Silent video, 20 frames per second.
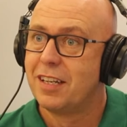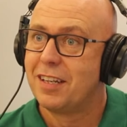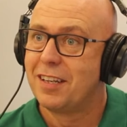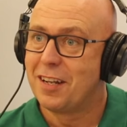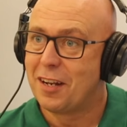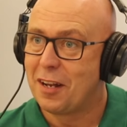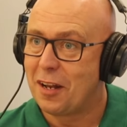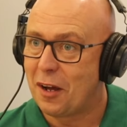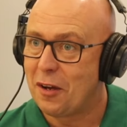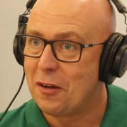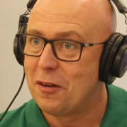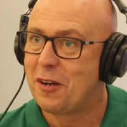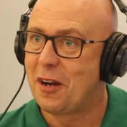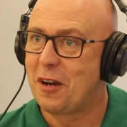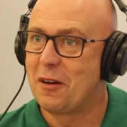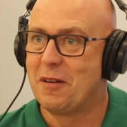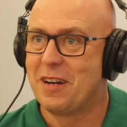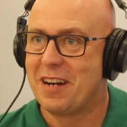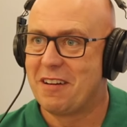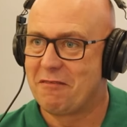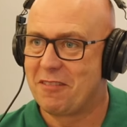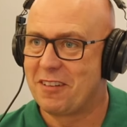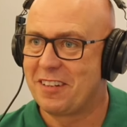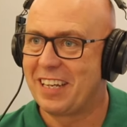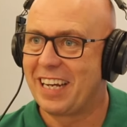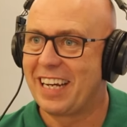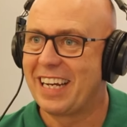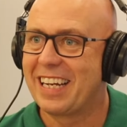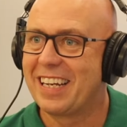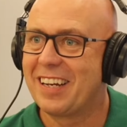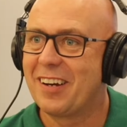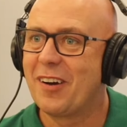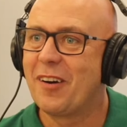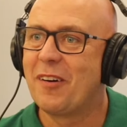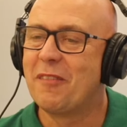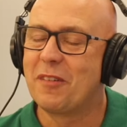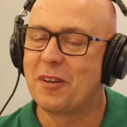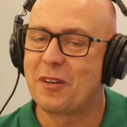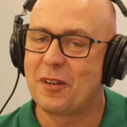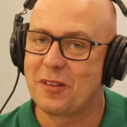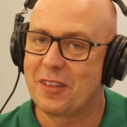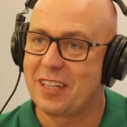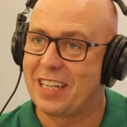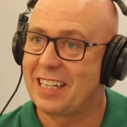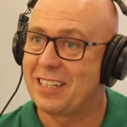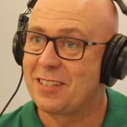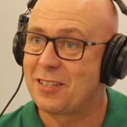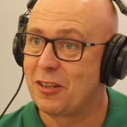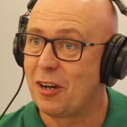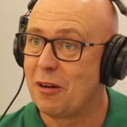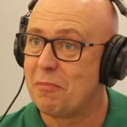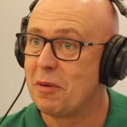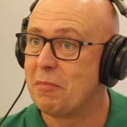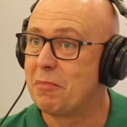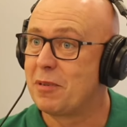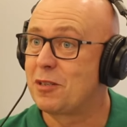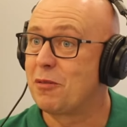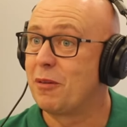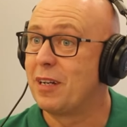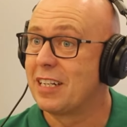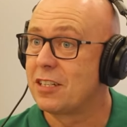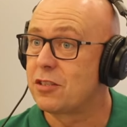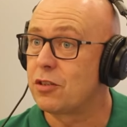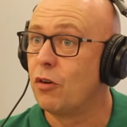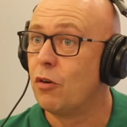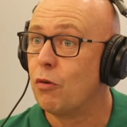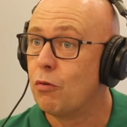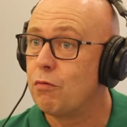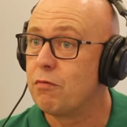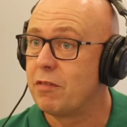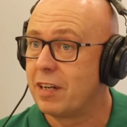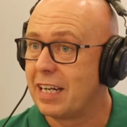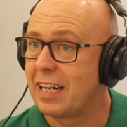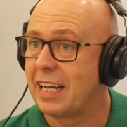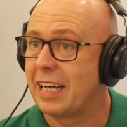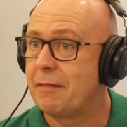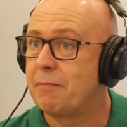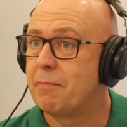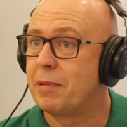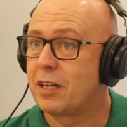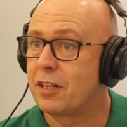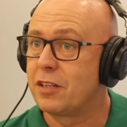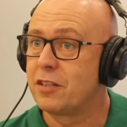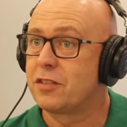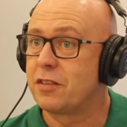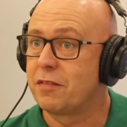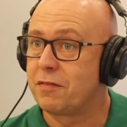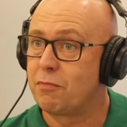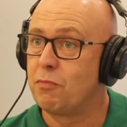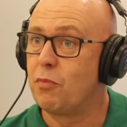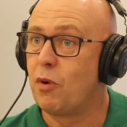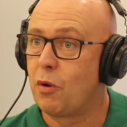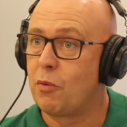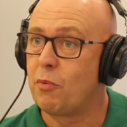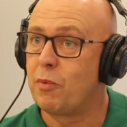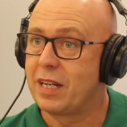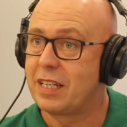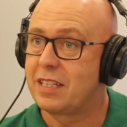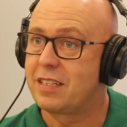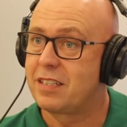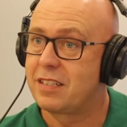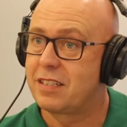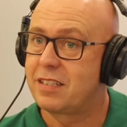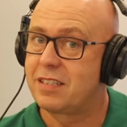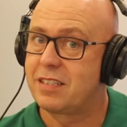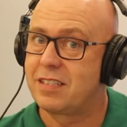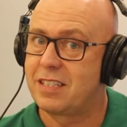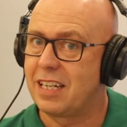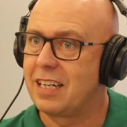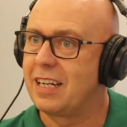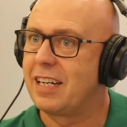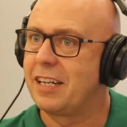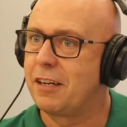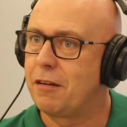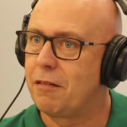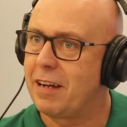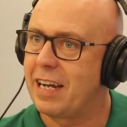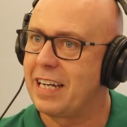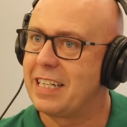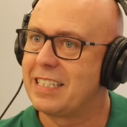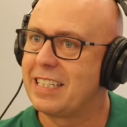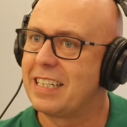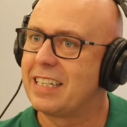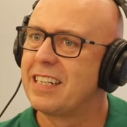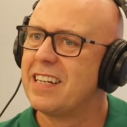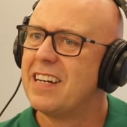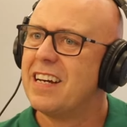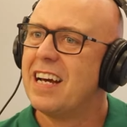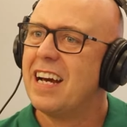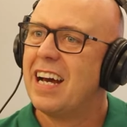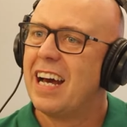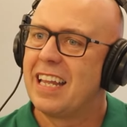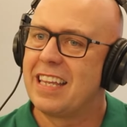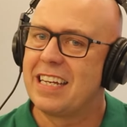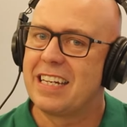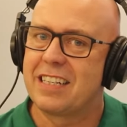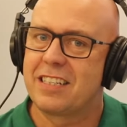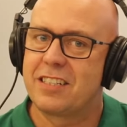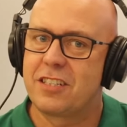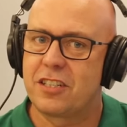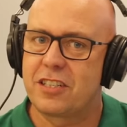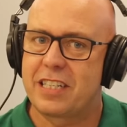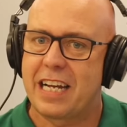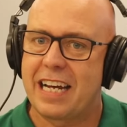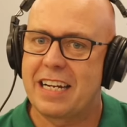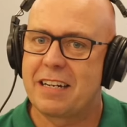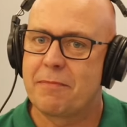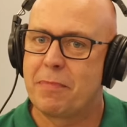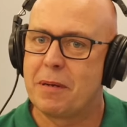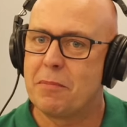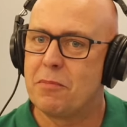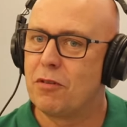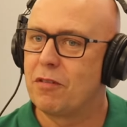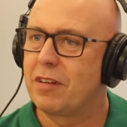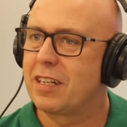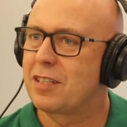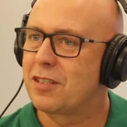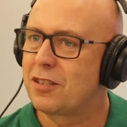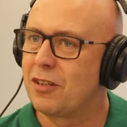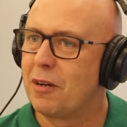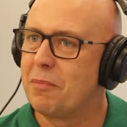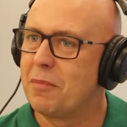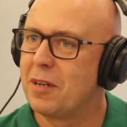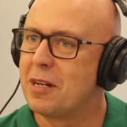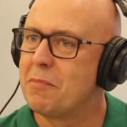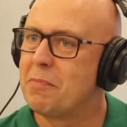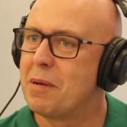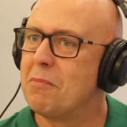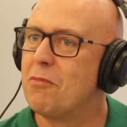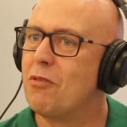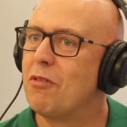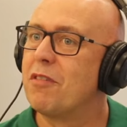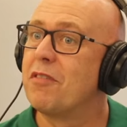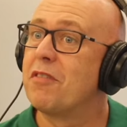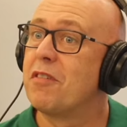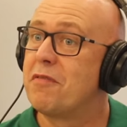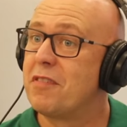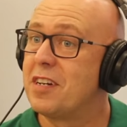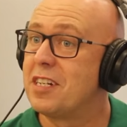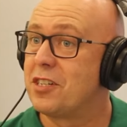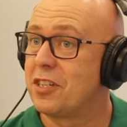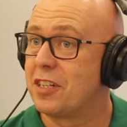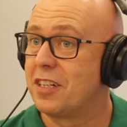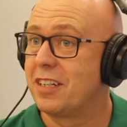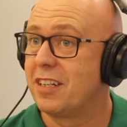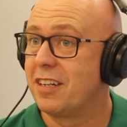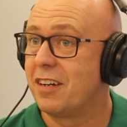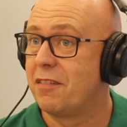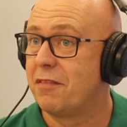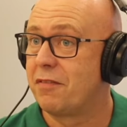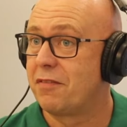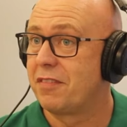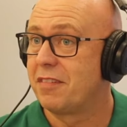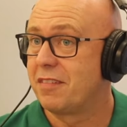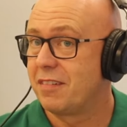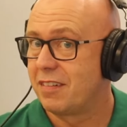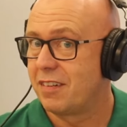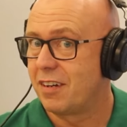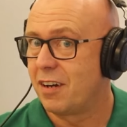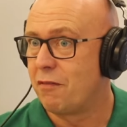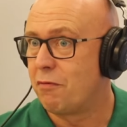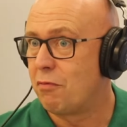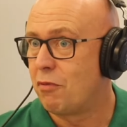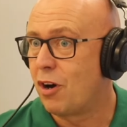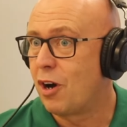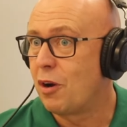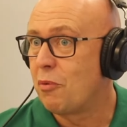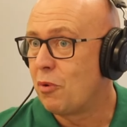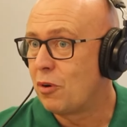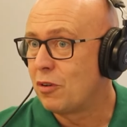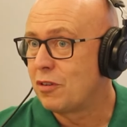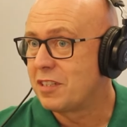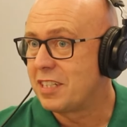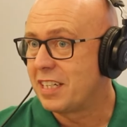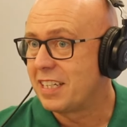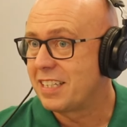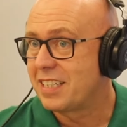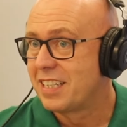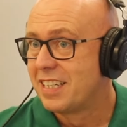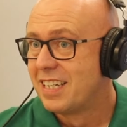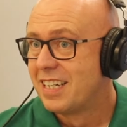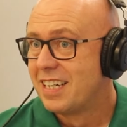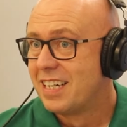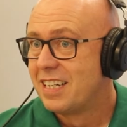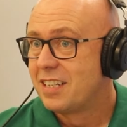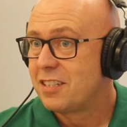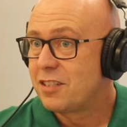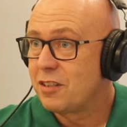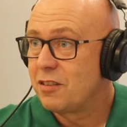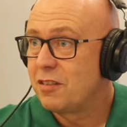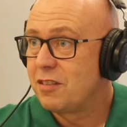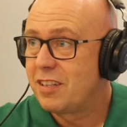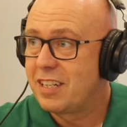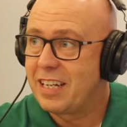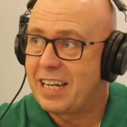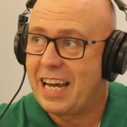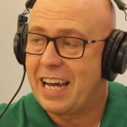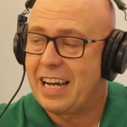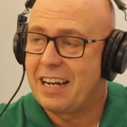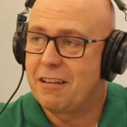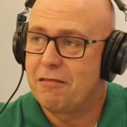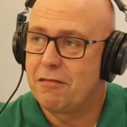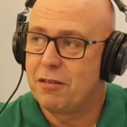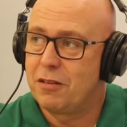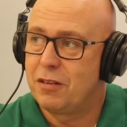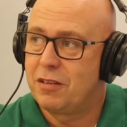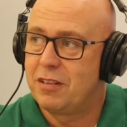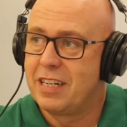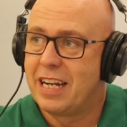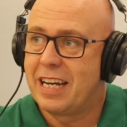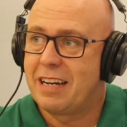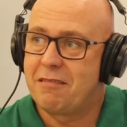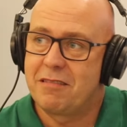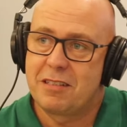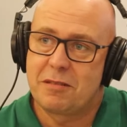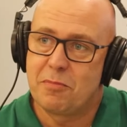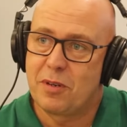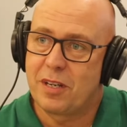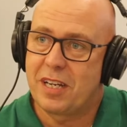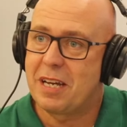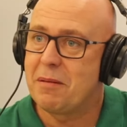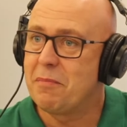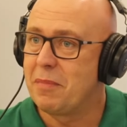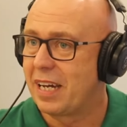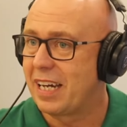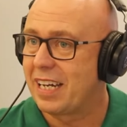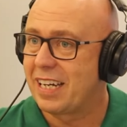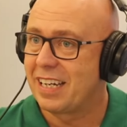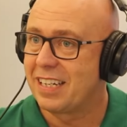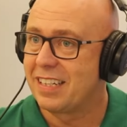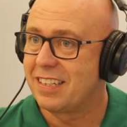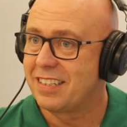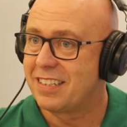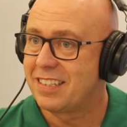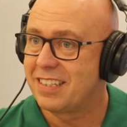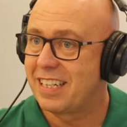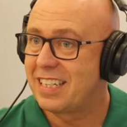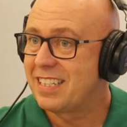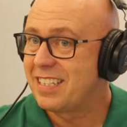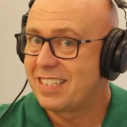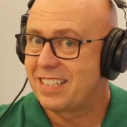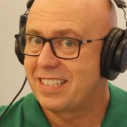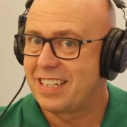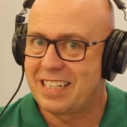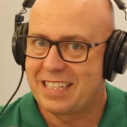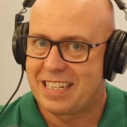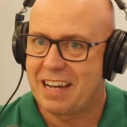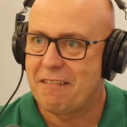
the logo and everything, oh my God, the excitement between us all really, yeah. because of what we'd suddenly created. I think it just had a bit more excitement, a bit more of a vision of of what I wanted. Mm. So the kangaroo now is my gimmick, and it's it's